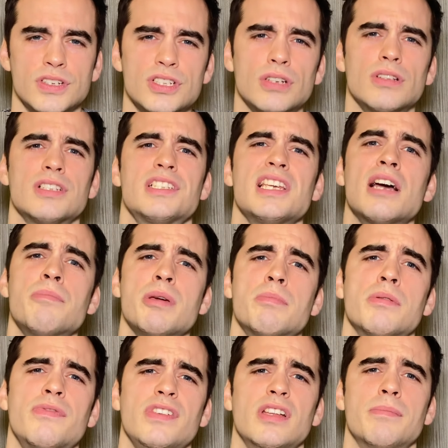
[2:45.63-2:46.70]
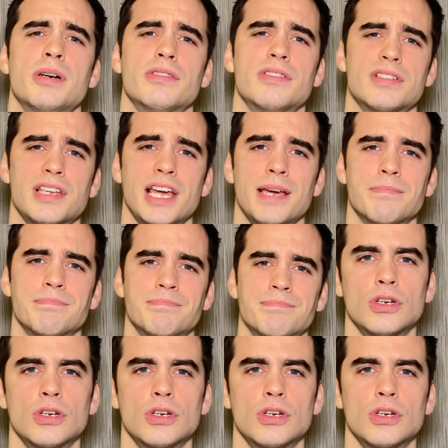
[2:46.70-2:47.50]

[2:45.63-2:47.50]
So let's see how people feel about this game.